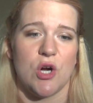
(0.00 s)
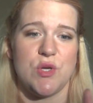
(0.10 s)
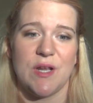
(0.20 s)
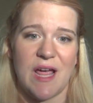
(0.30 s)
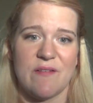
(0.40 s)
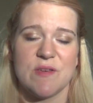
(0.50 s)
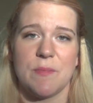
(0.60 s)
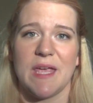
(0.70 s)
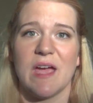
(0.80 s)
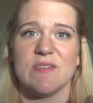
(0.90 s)
are you going to have them
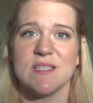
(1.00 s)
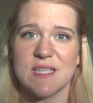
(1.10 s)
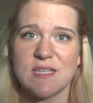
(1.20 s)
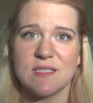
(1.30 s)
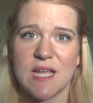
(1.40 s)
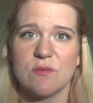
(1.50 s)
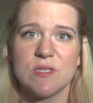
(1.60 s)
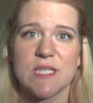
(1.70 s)
like have a sit-down